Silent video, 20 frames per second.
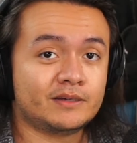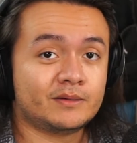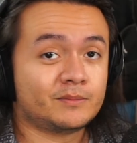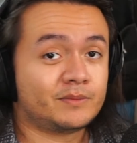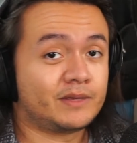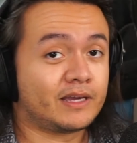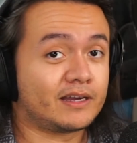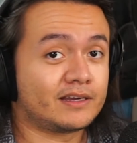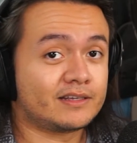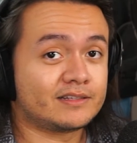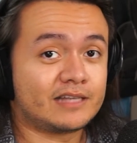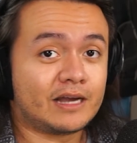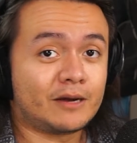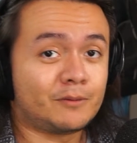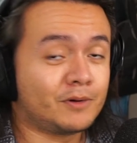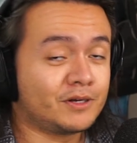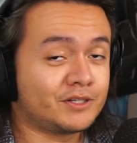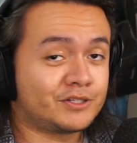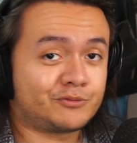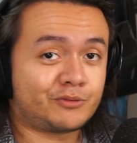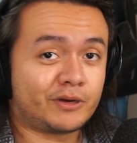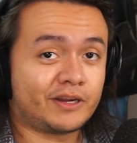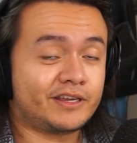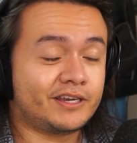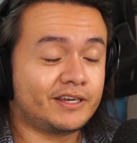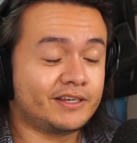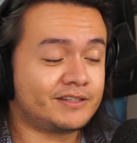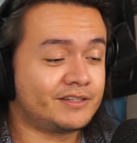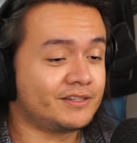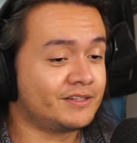yeah, guys, that was Stray
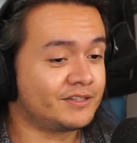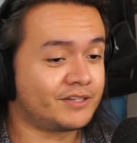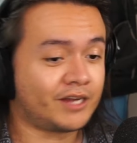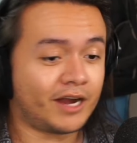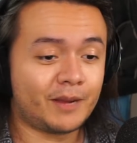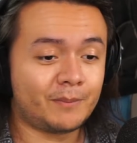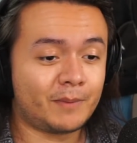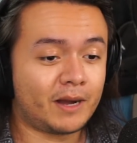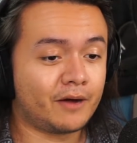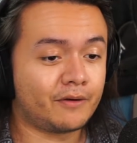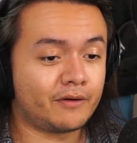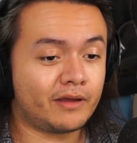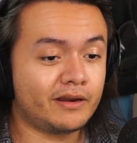Kids' Timeout.